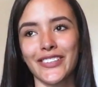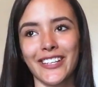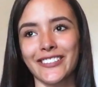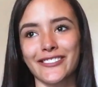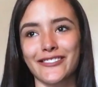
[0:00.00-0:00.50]

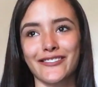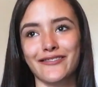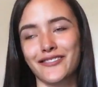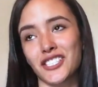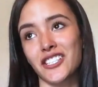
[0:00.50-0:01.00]
It
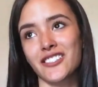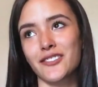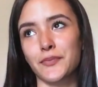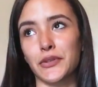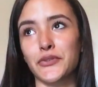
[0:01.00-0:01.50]

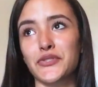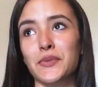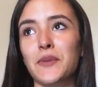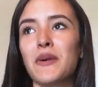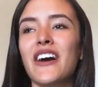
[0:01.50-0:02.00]
just blows
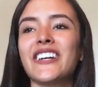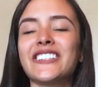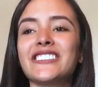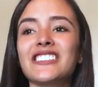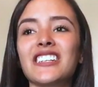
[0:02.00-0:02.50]
my
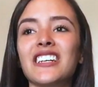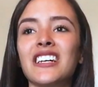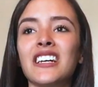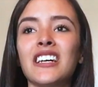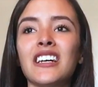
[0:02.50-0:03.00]
mind.
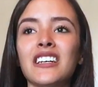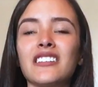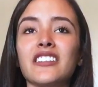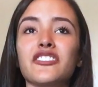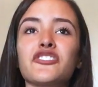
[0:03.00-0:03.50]

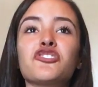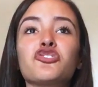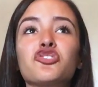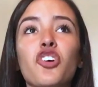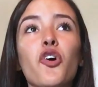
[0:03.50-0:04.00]
Like, there's
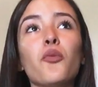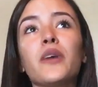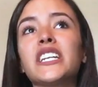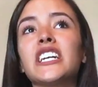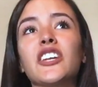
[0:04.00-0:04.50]
so
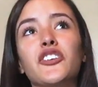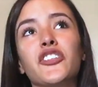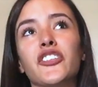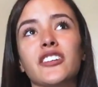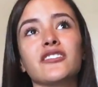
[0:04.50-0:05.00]
many other
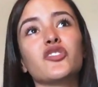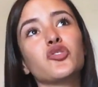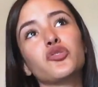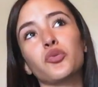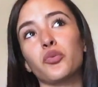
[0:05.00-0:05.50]

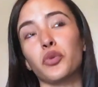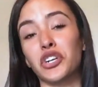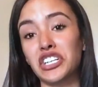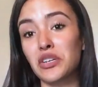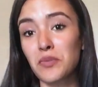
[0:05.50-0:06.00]
things to
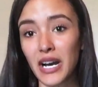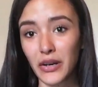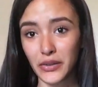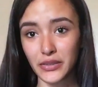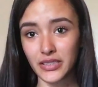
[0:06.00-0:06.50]
worry
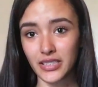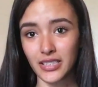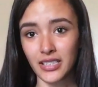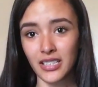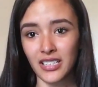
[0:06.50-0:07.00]
about
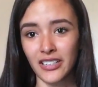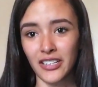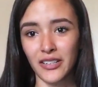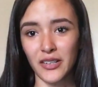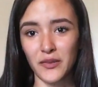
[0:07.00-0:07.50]

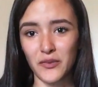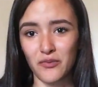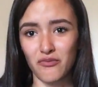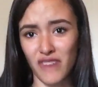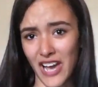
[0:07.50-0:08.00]

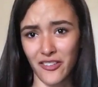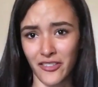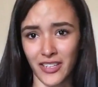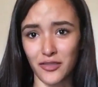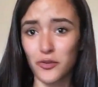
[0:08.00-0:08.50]
rather
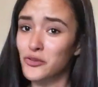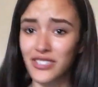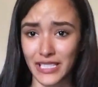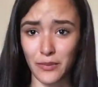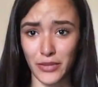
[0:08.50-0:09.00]
than who's
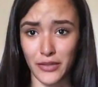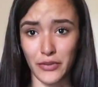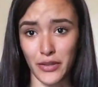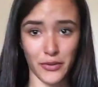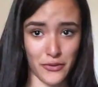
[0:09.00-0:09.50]
sleeping
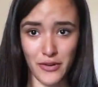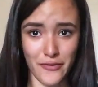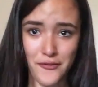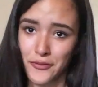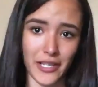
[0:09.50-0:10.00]
with who
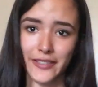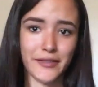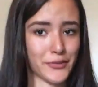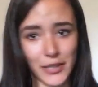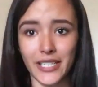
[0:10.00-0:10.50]
and who
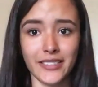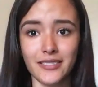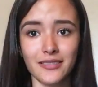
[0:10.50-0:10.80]
likes what.